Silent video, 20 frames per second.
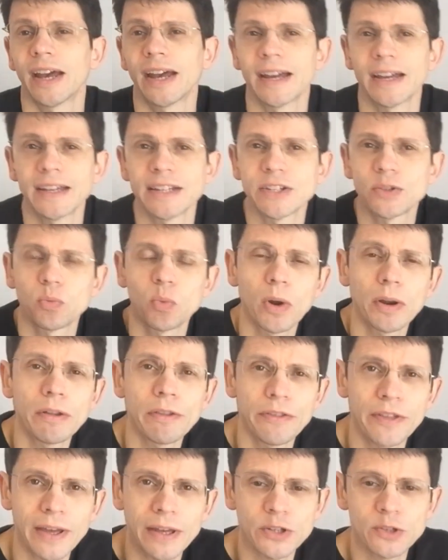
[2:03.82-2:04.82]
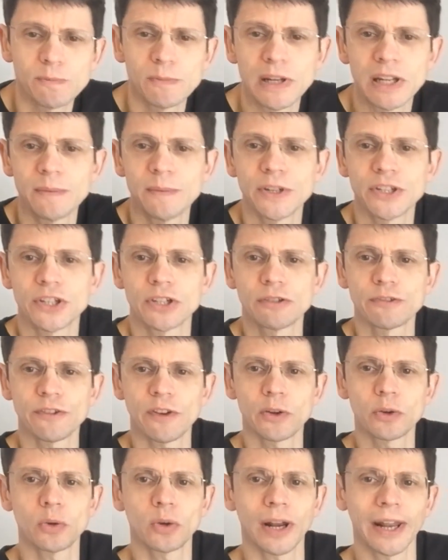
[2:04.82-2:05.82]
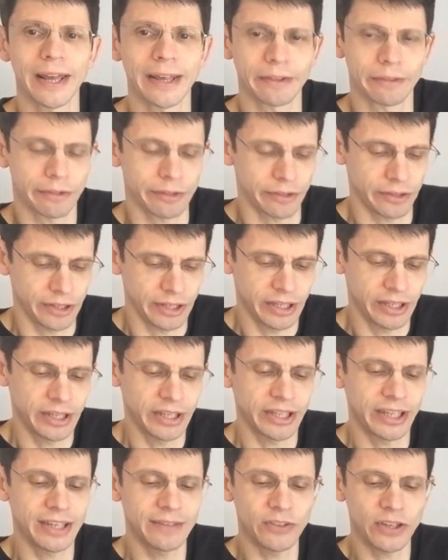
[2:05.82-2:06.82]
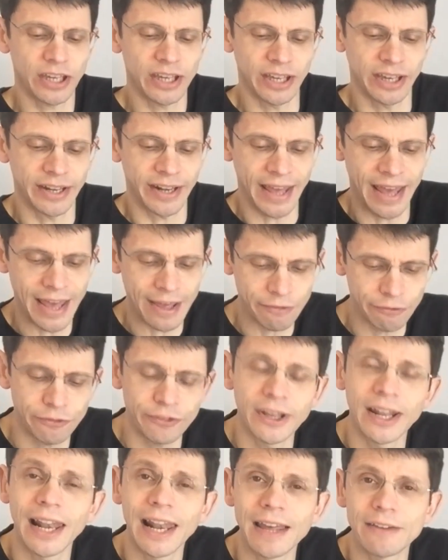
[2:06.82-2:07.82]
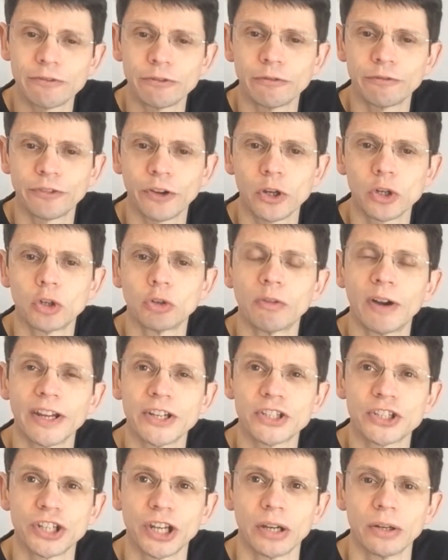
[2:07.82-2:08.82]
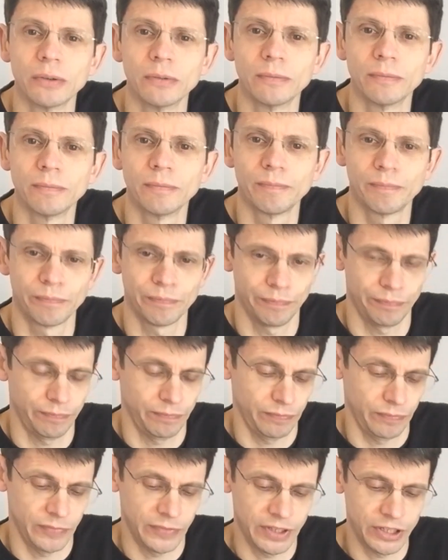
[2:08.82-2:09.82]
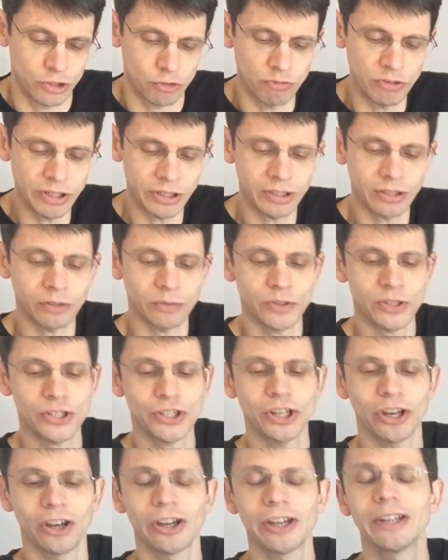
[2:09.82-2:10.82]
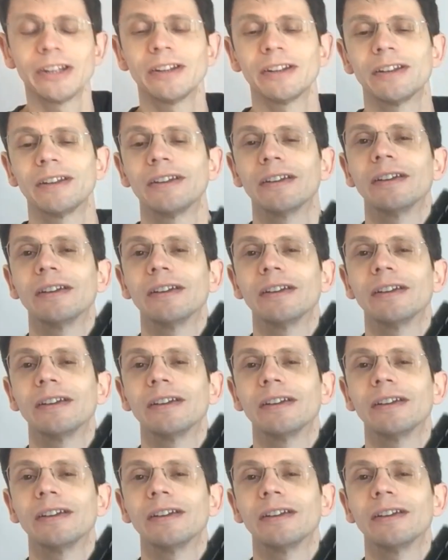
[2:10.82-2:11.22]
has 1000mm focal length, giving it an f11 focal ratio. It's written on the side